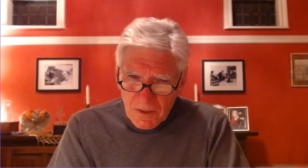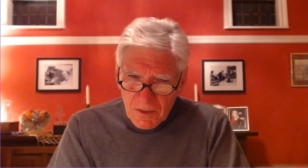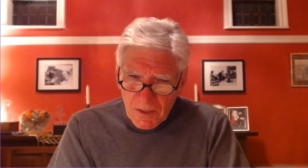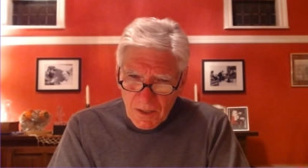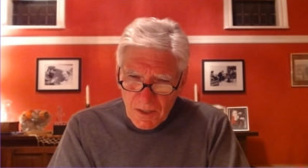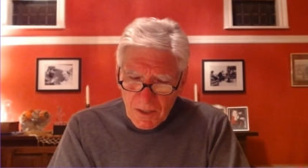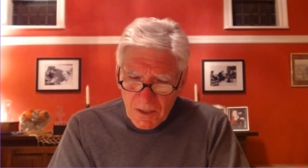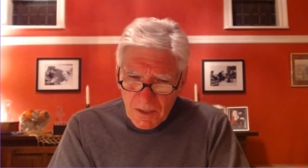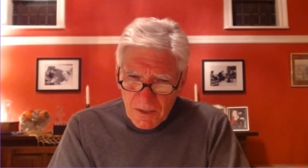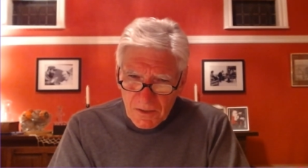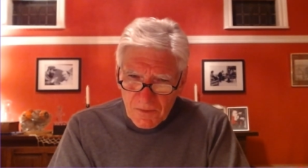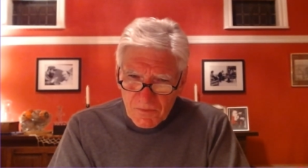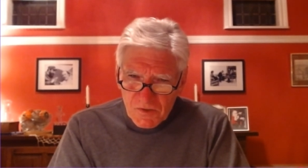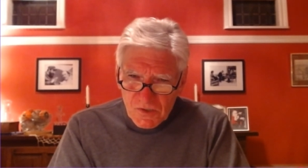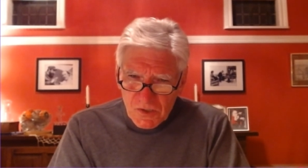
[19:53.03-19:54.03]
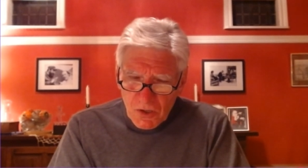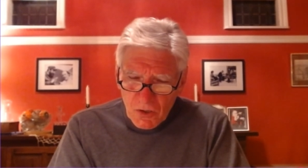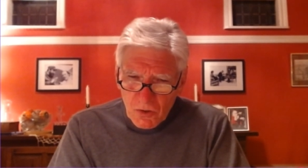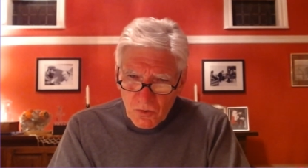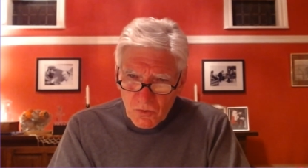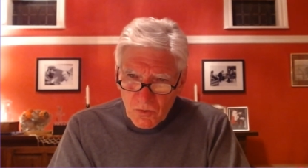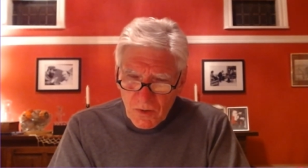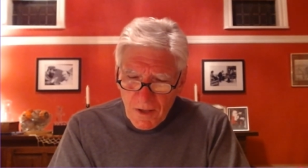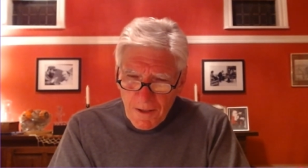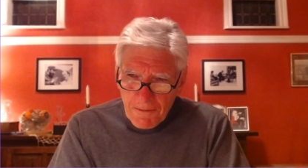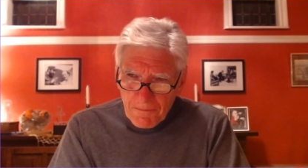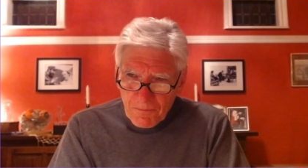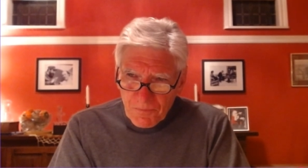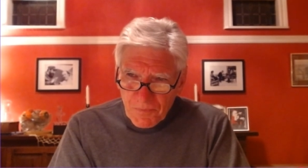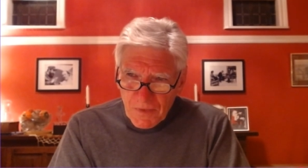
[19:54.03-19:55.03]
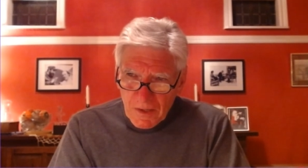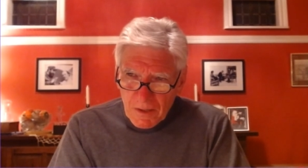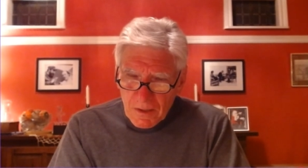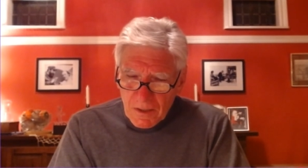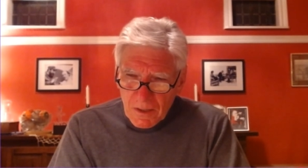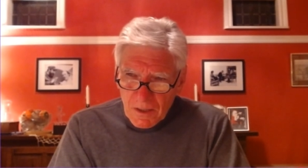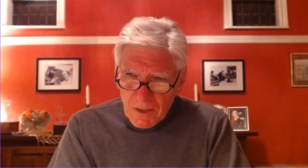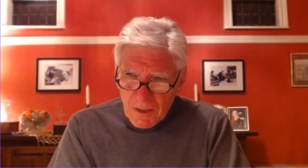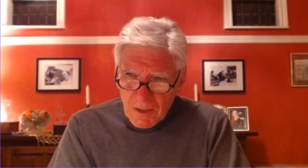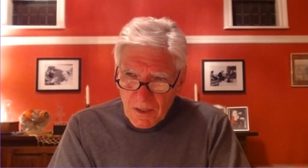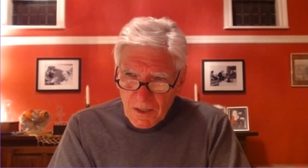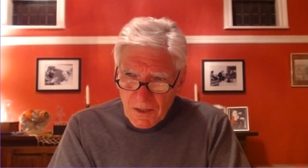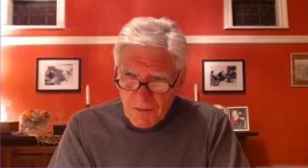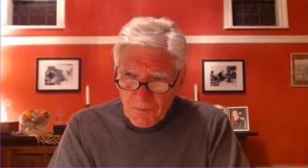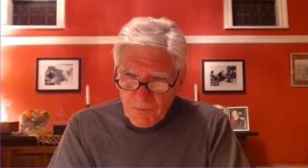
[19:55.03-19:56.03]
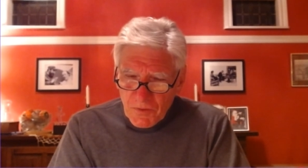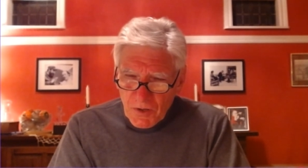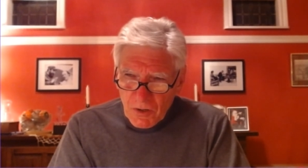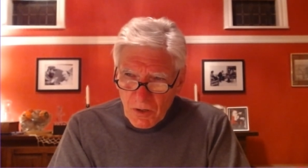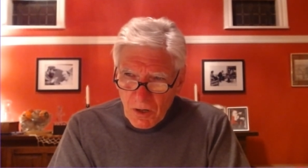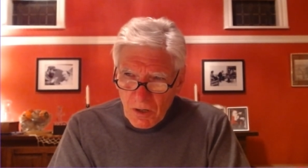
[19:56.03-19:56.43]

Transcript: Uh, so uh, there are all